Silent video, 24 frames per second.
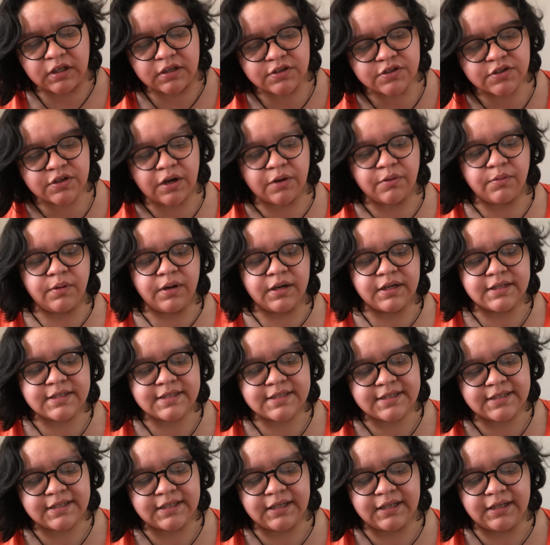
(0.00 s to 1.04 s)
so I want
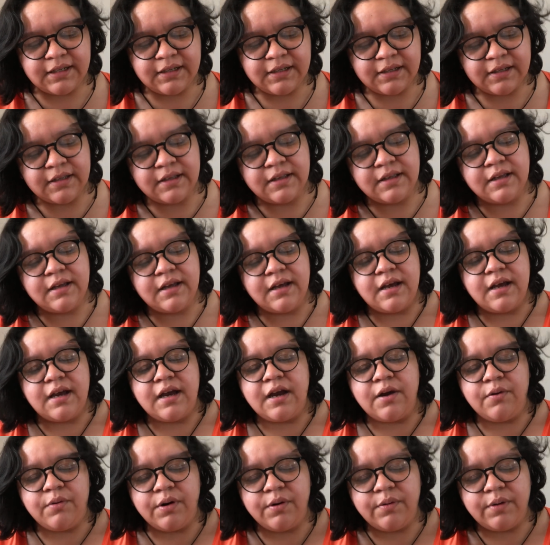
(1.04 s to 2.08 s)
to
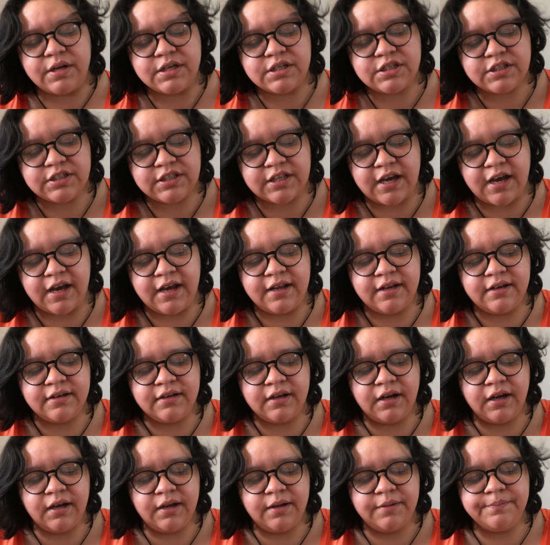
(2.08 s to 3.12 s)
watch that.
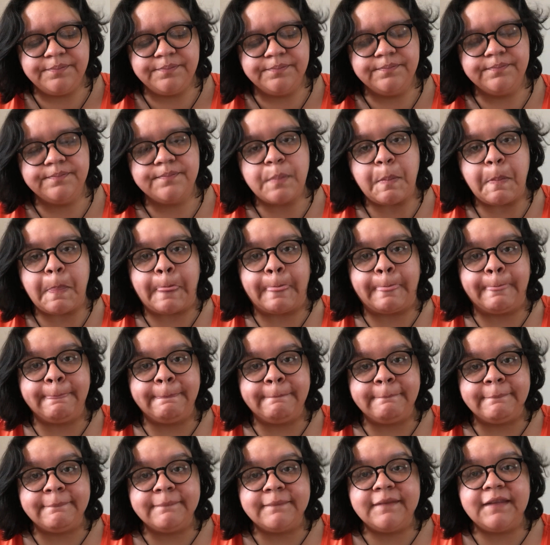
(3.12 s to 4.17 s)

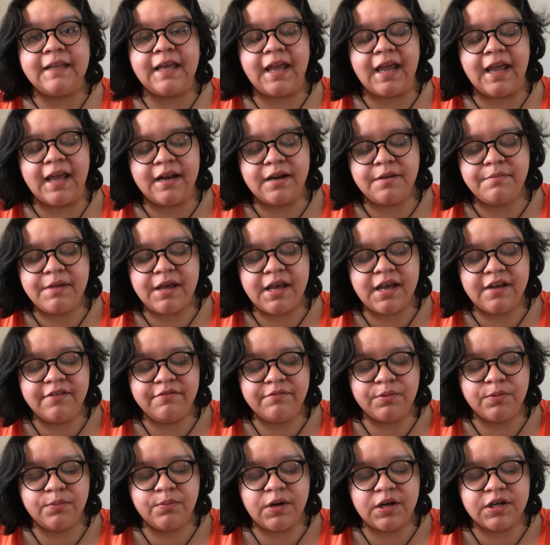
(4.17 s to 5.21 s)
The anime I've
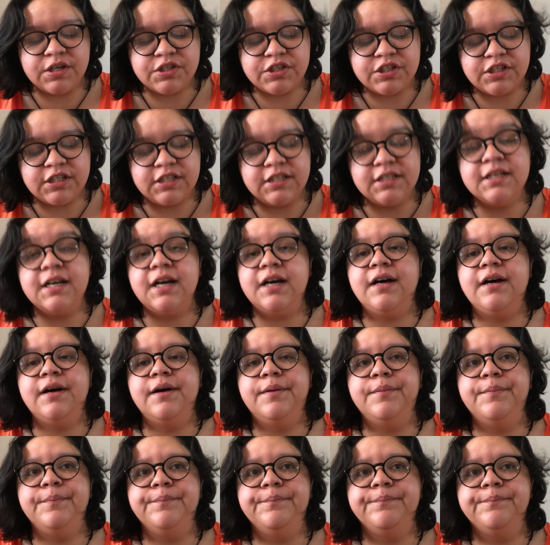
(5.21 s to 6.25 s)
been watching
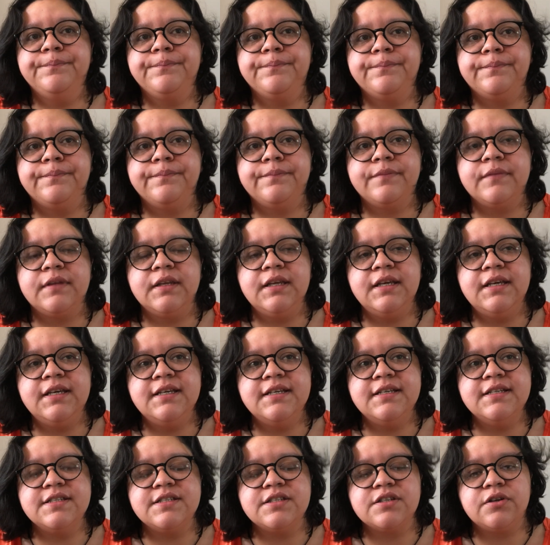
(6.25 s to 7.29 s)

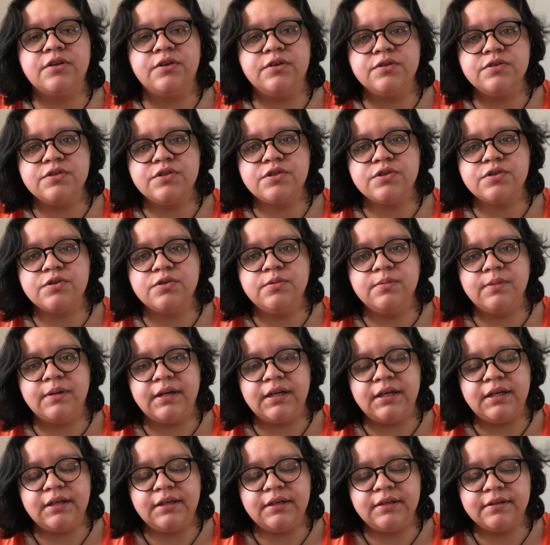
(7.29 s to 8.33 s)
is Konosuba,